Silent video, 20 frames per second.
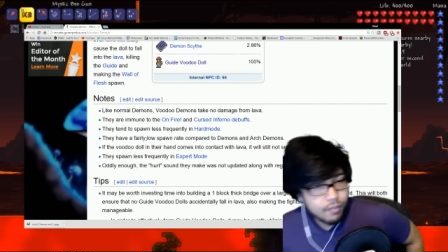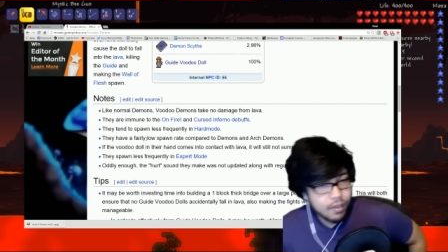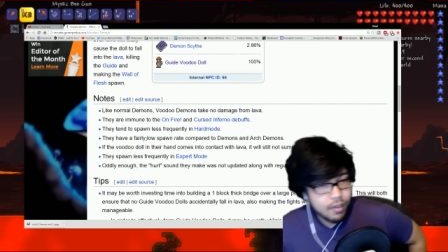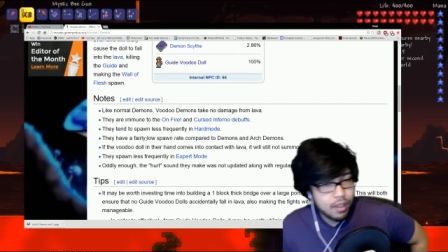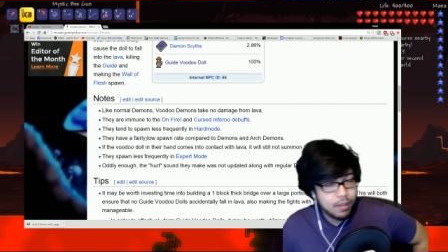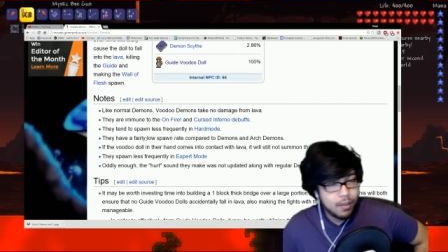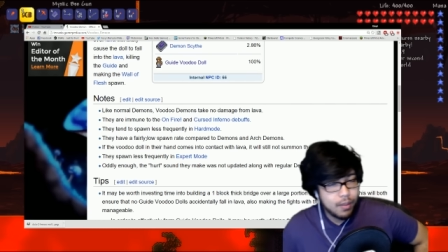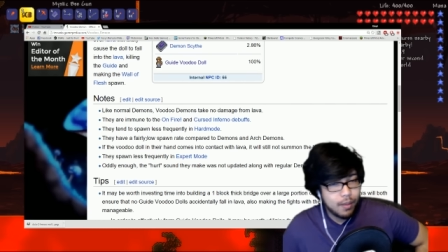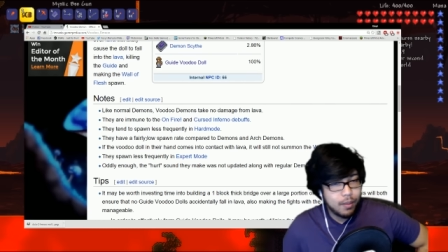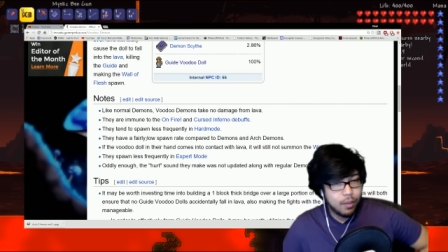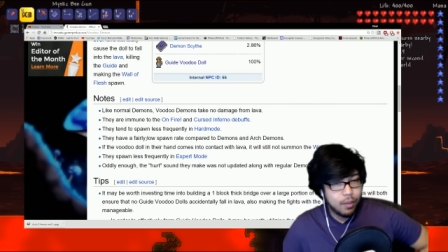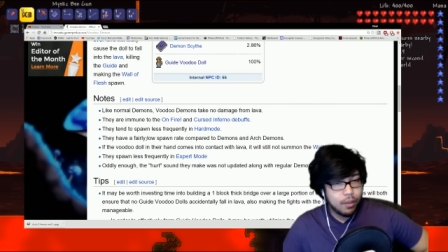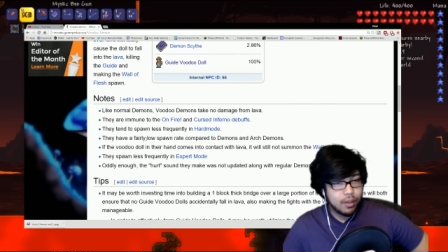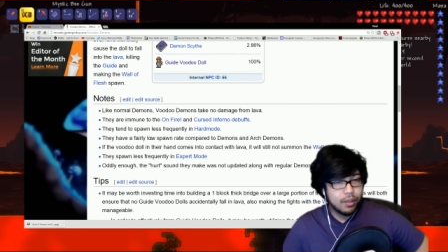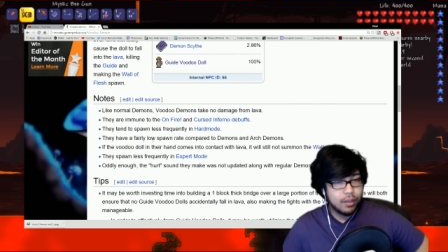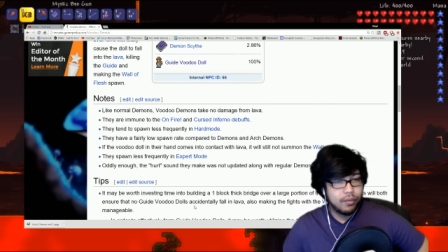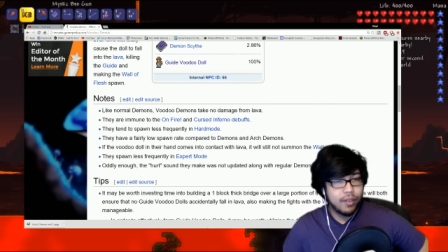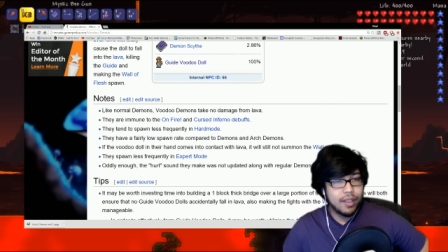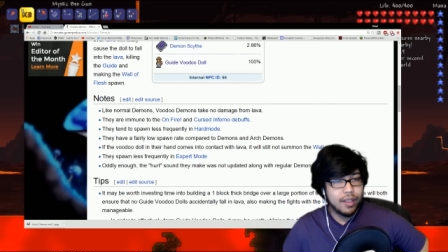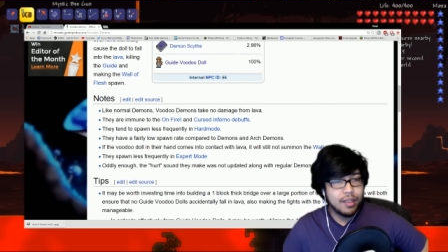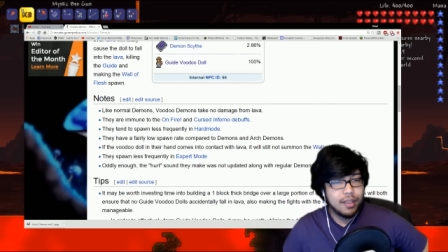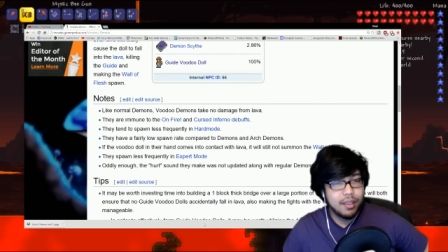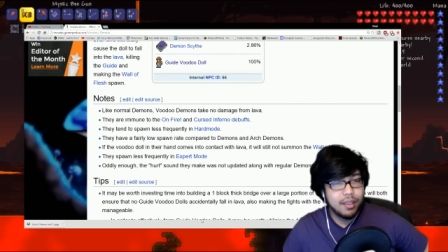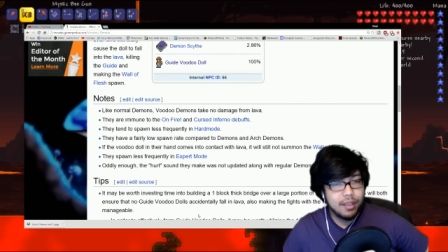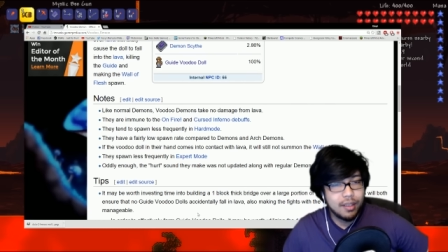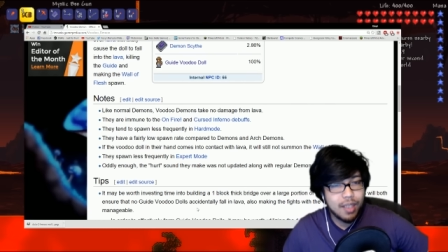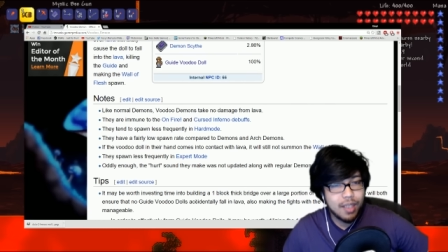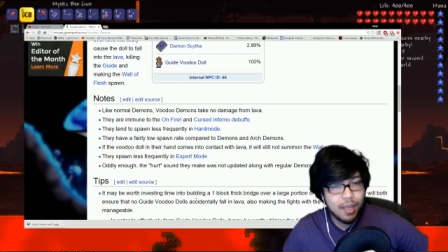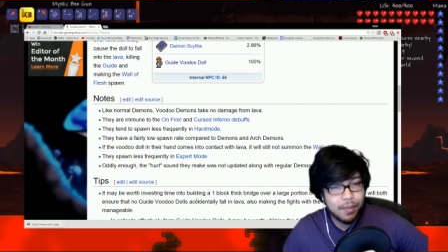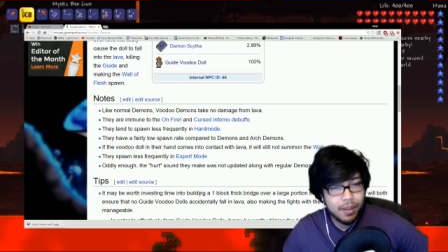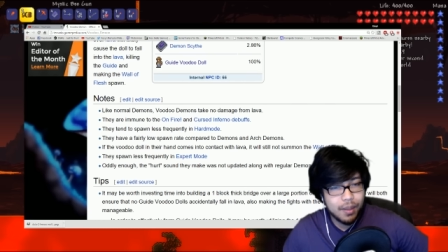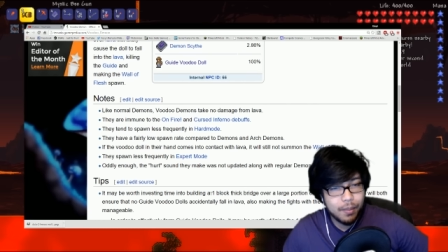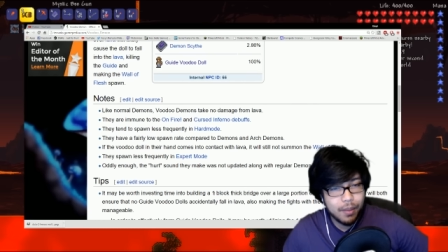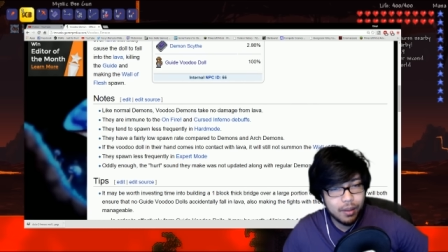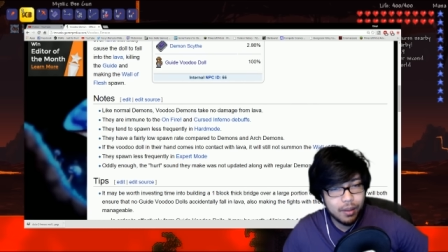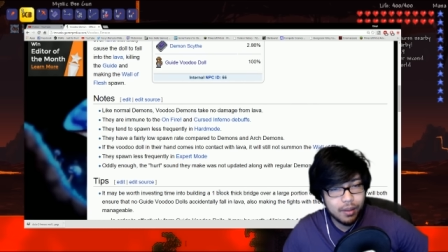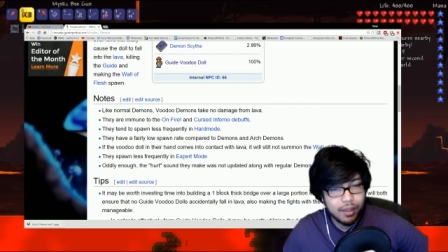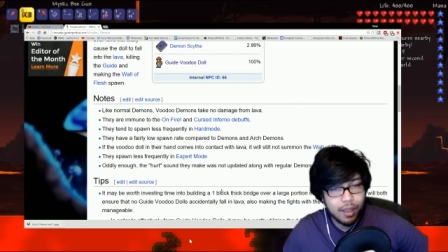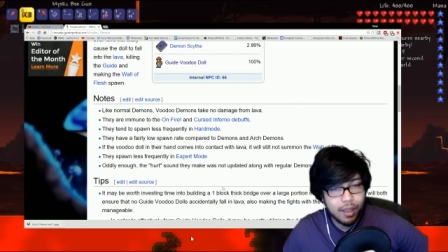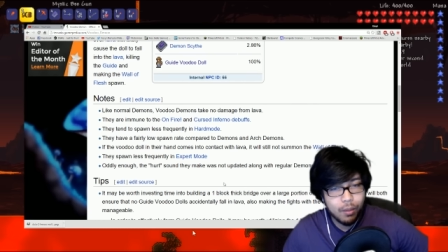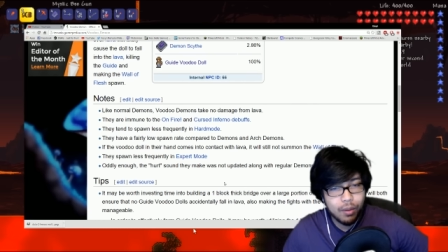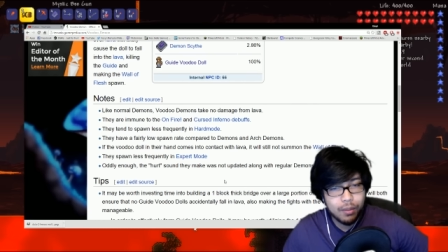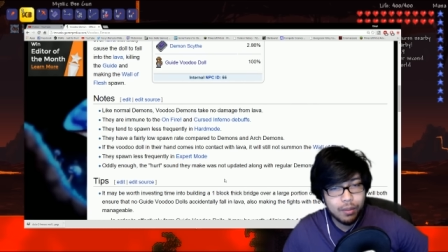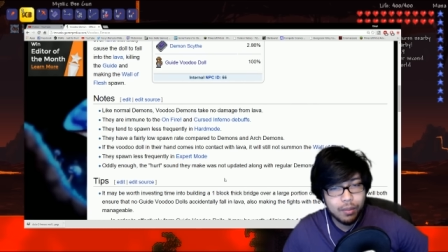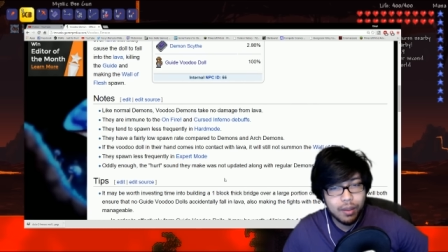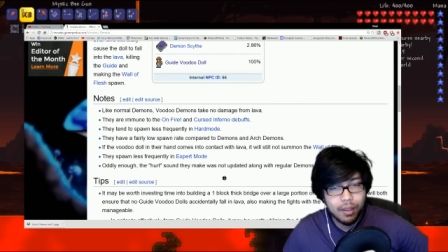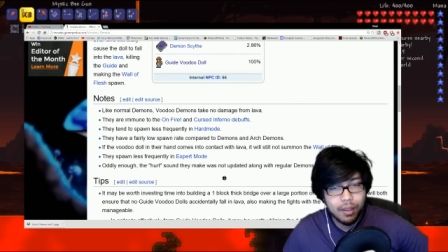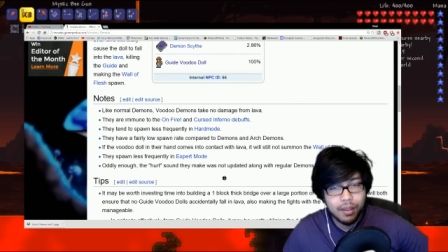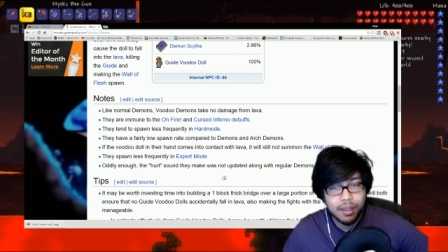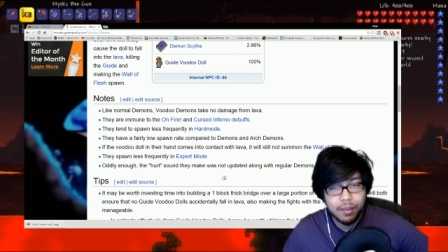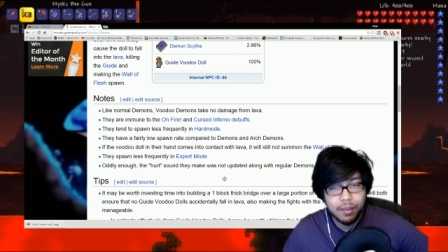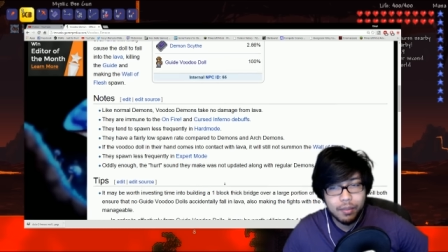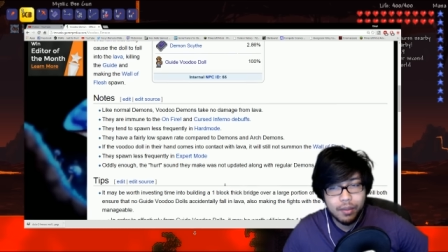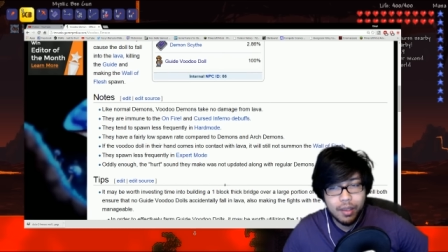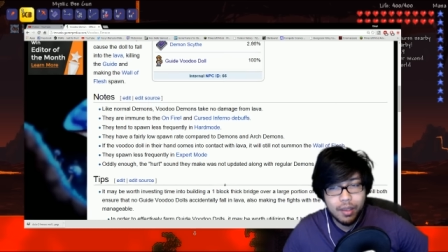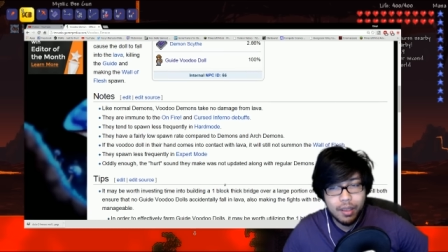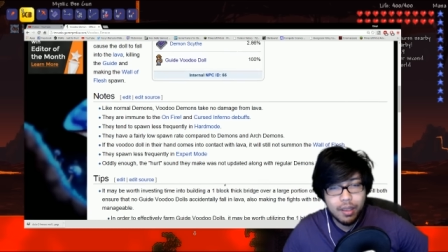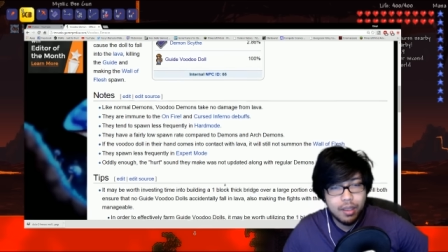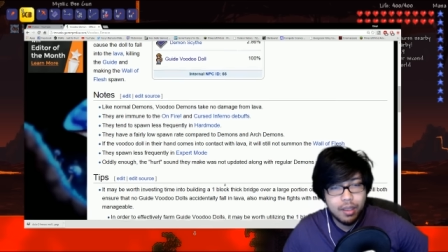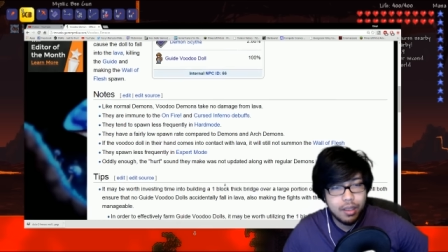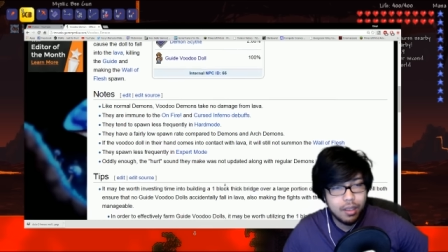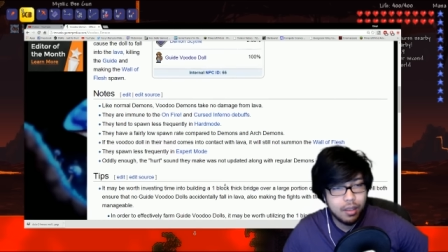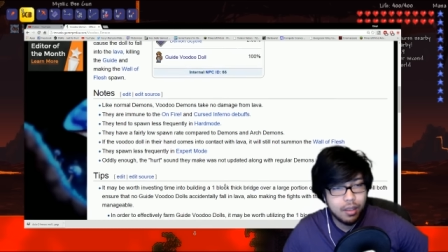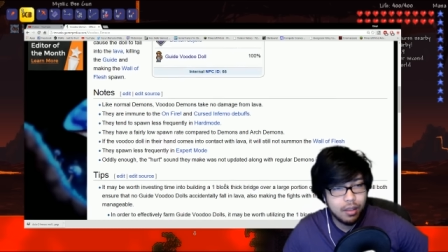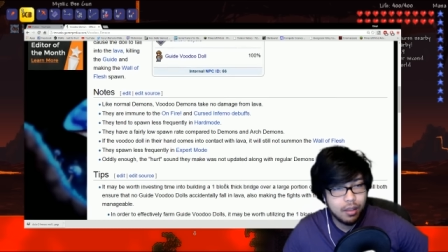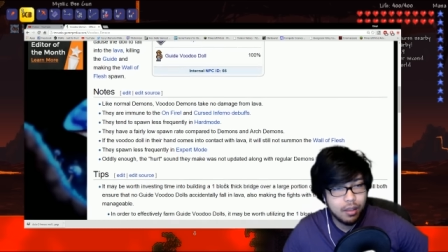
It may be worth investing time into building a one block thick bridge.